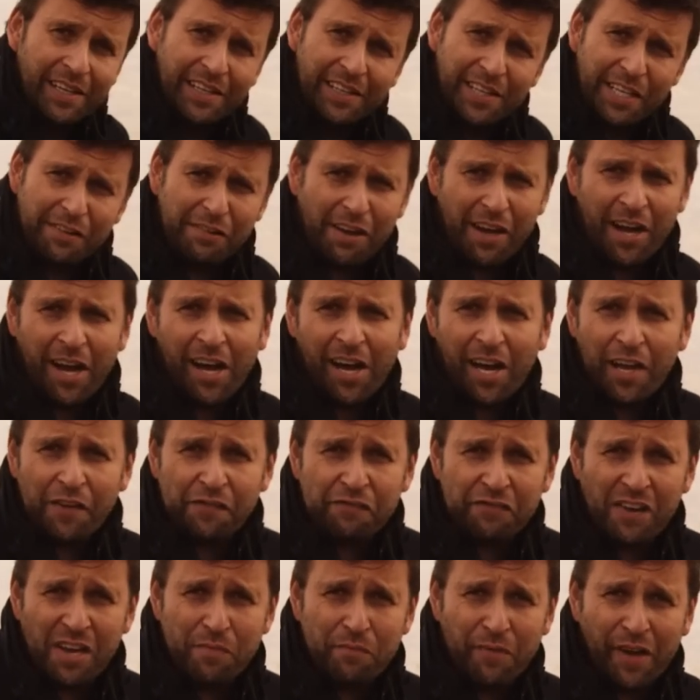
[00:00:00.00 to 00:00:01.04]
There are higher
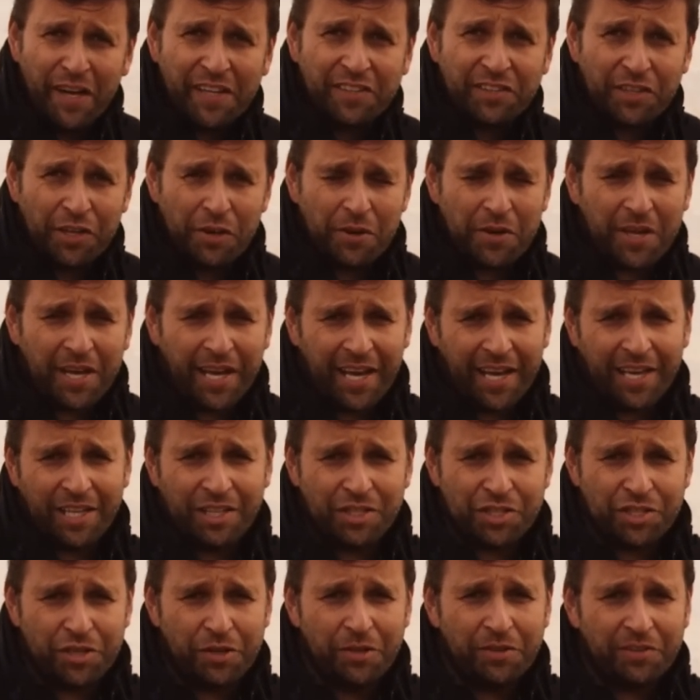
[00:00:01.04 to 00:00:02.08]
frame rates that you can
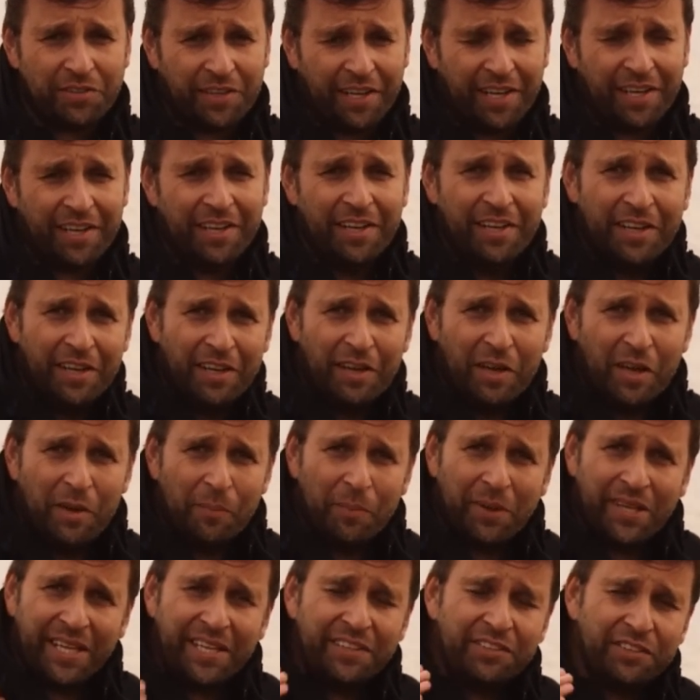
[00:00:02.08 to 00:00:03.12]
shoot at,
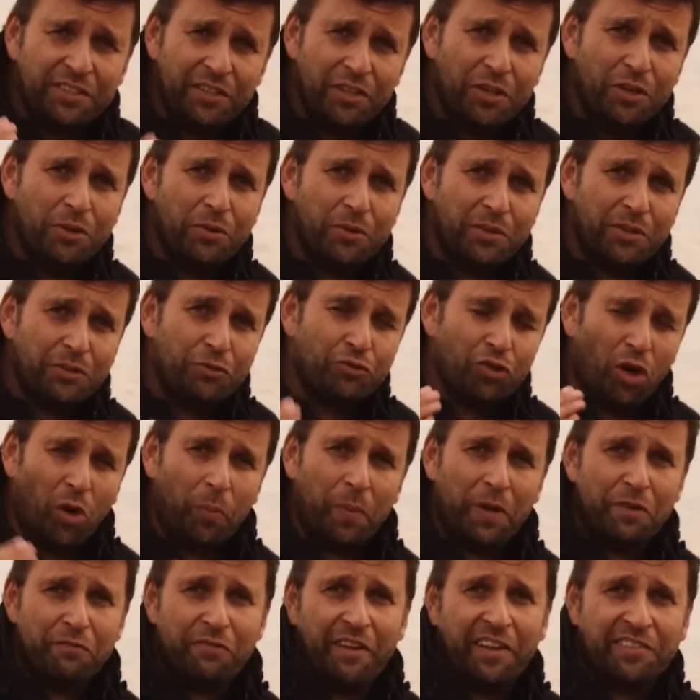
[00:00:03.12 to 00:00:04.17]
but they do
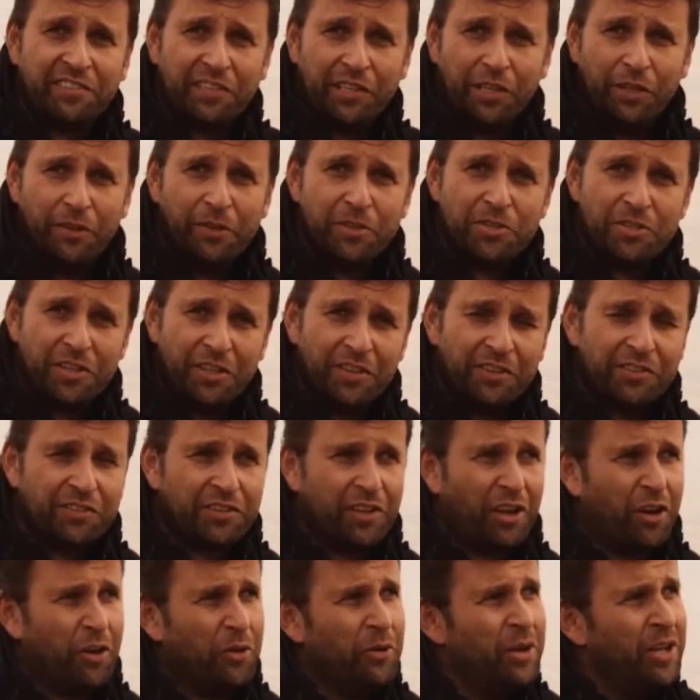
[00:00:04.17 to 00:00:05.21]
drop in resolution.
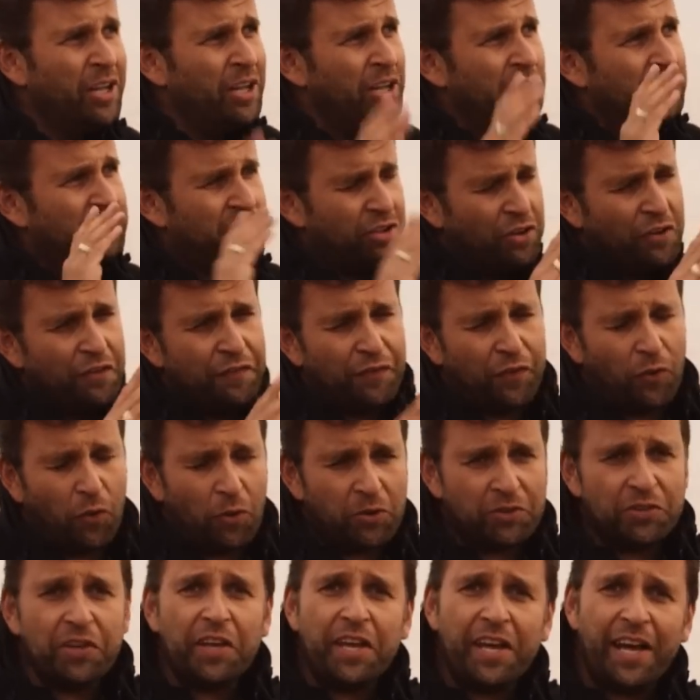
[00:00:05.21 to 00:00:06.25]
So
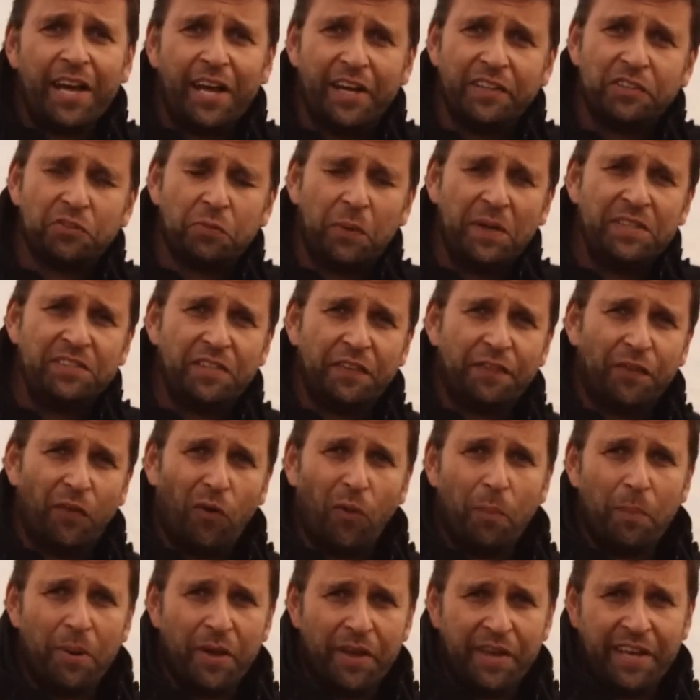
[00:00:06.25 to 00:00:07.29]
240 at
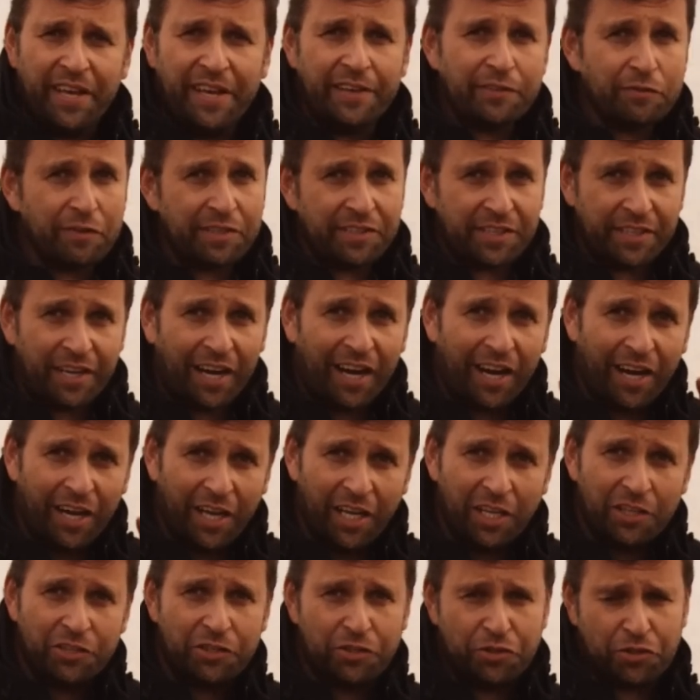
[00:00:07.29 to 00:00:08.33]
24p is really the
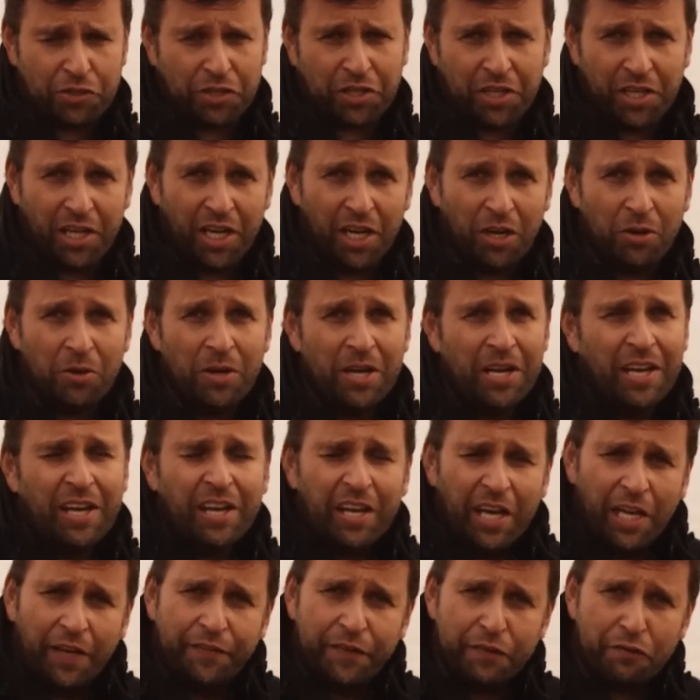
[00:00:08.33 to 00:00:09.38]
highest you should go.
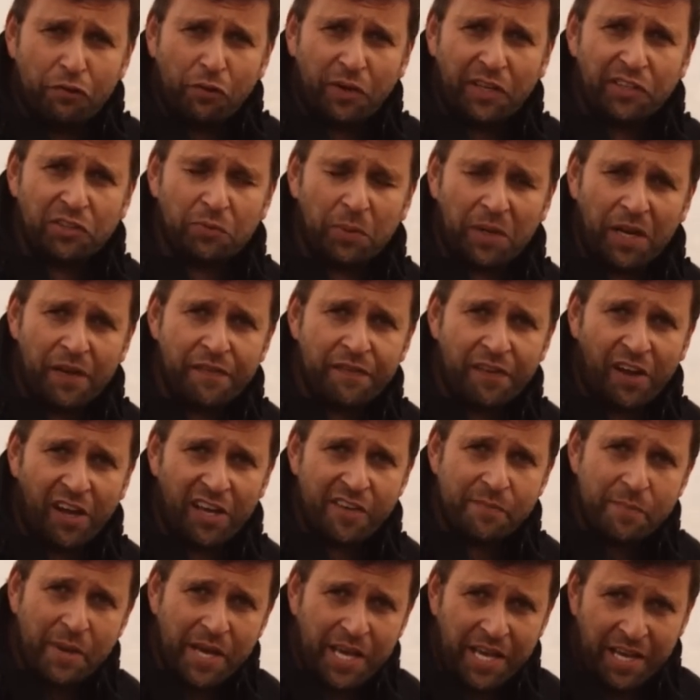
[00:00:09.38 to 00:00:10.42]
And if you're recording
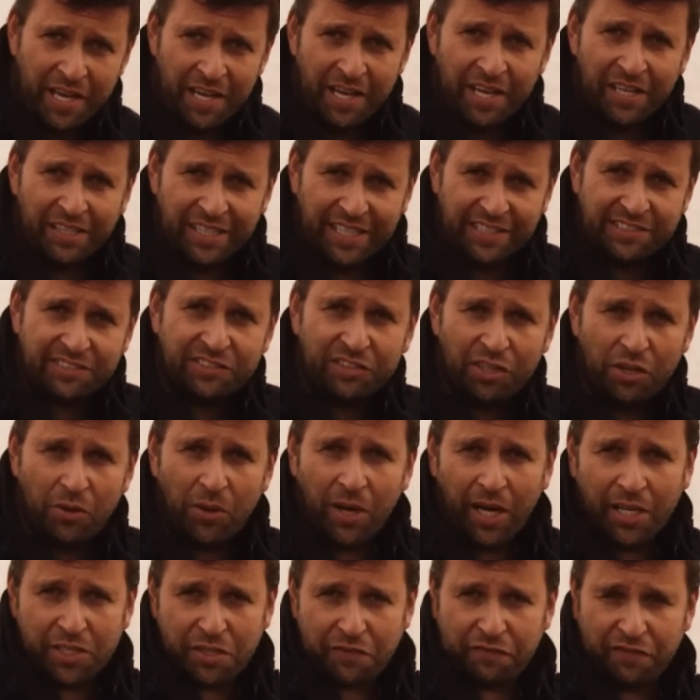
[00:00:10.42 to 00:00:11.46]
25p, that's
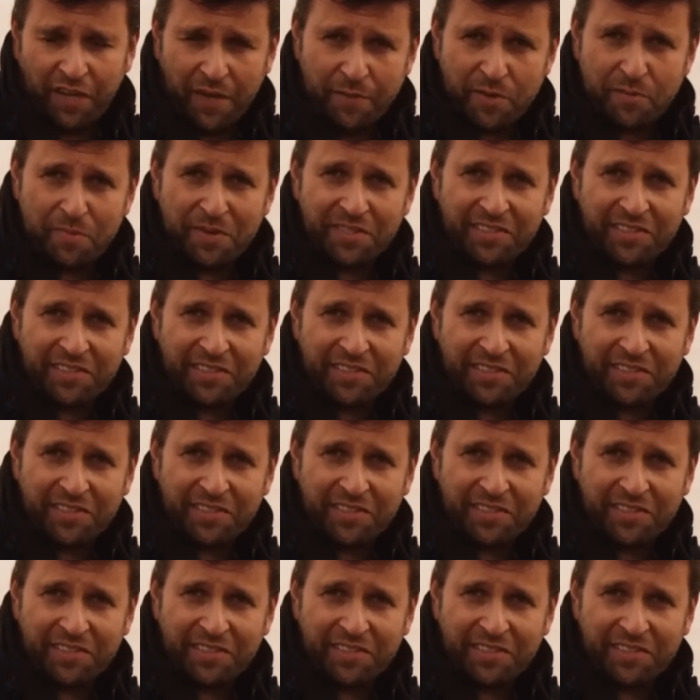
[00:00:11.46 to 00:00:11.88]
200 frames per